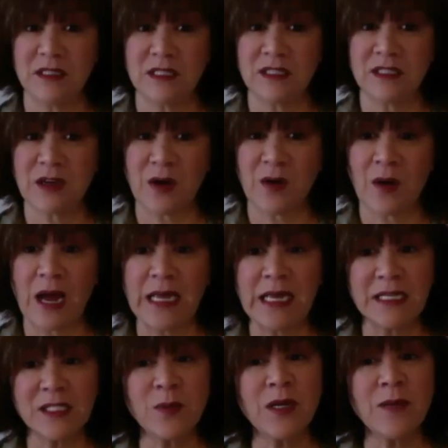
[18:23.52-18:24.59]
So I
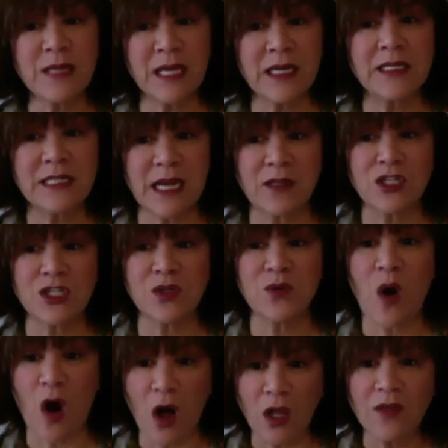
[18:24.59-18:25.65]
guess what I'm getting down to
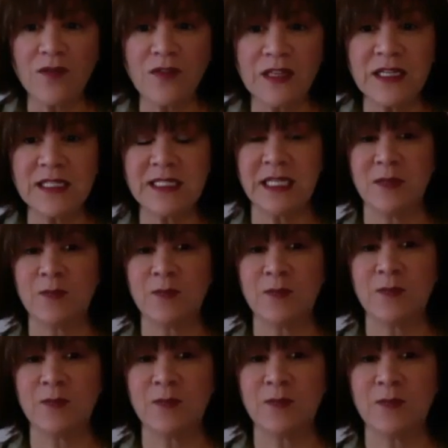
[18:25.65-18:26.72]
all of this in
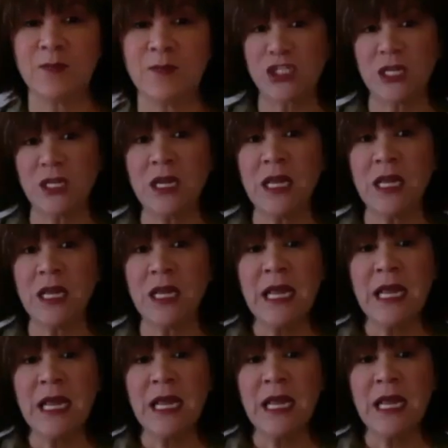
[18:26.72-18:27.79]
preparation
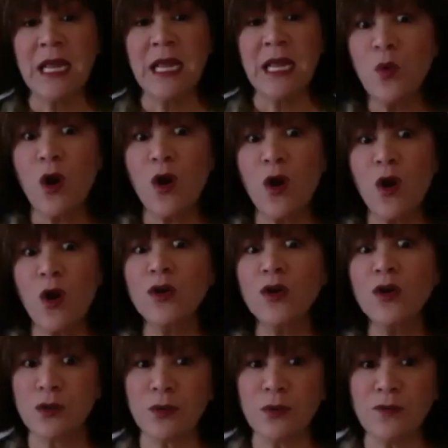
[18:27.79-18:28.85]
is, who are
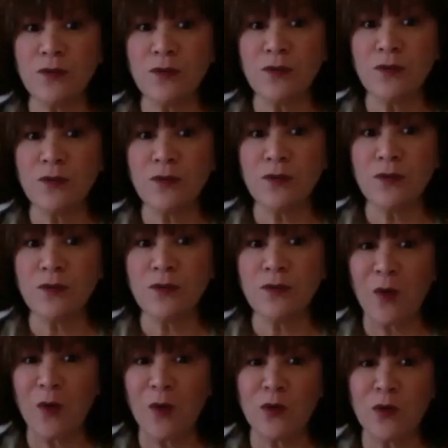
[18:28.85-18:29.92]
you? Figure
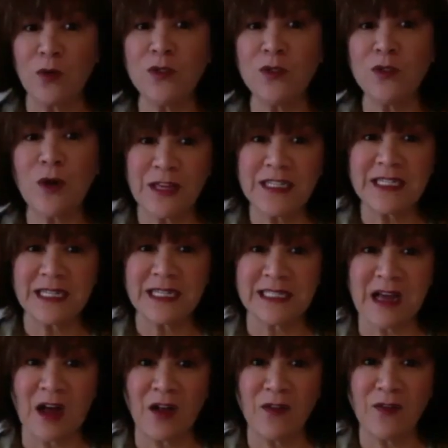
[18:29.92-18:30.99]
out who's your authentic
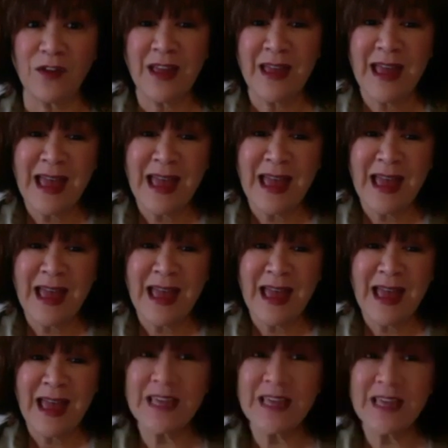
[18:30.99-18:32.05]
self and
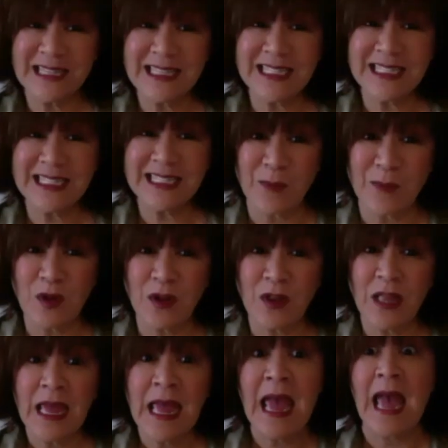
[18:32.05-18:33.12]
bring that to the
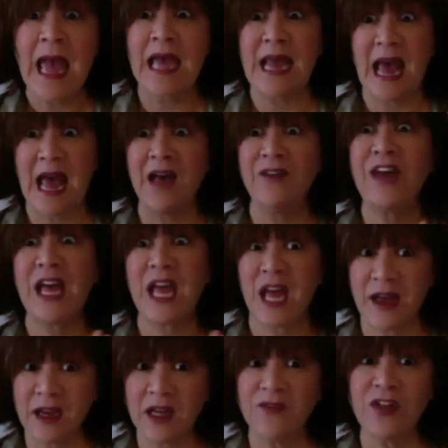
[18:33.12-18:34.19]
table and have a
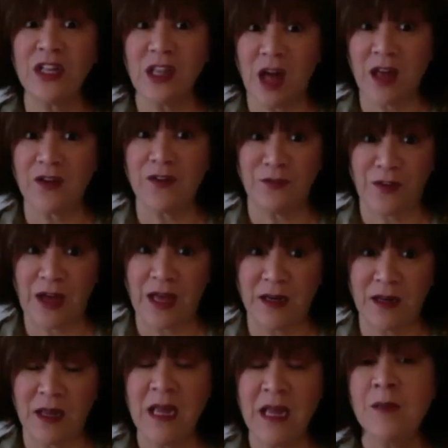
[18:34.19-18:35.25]
heck of a lot of
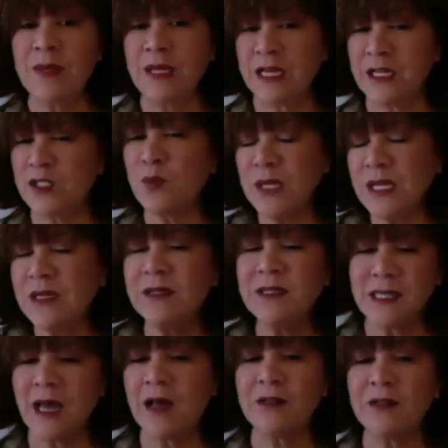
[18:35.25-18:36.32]
fun, because we can
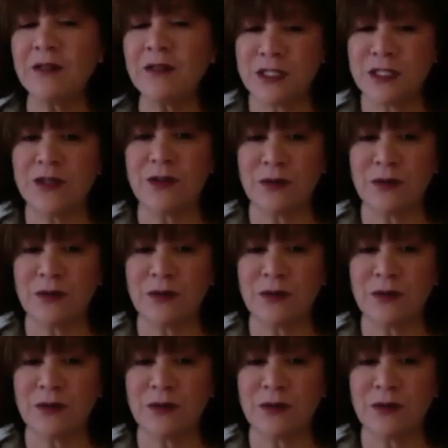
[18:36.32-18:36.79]
tell too.